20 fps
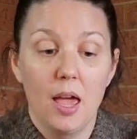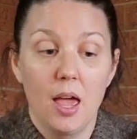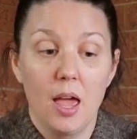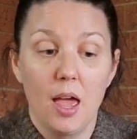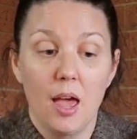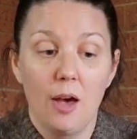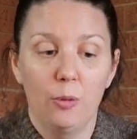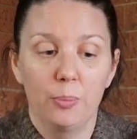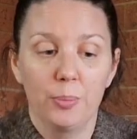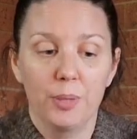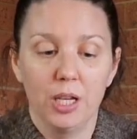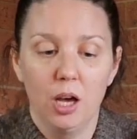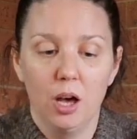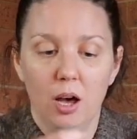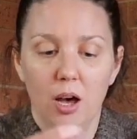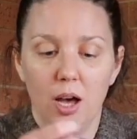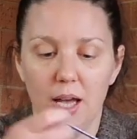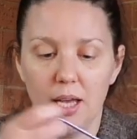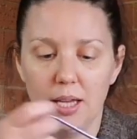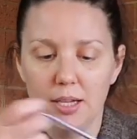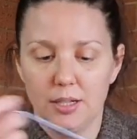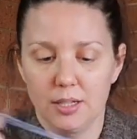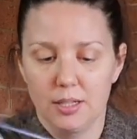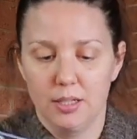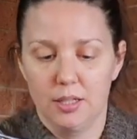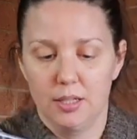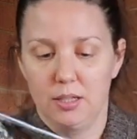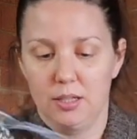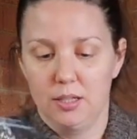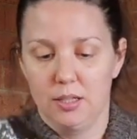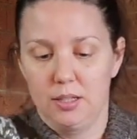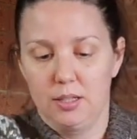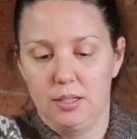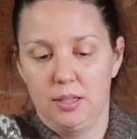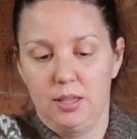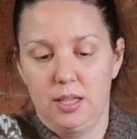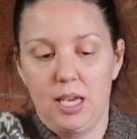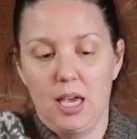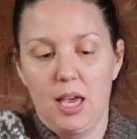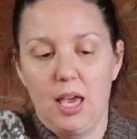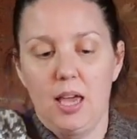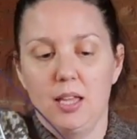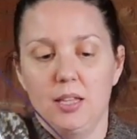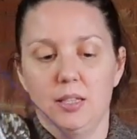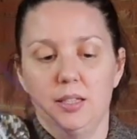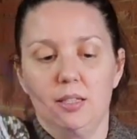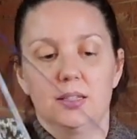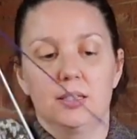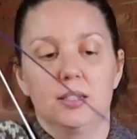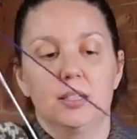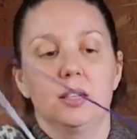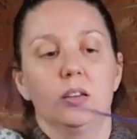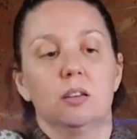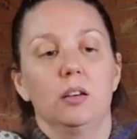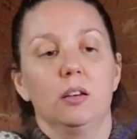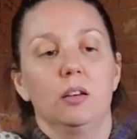help me hide the ends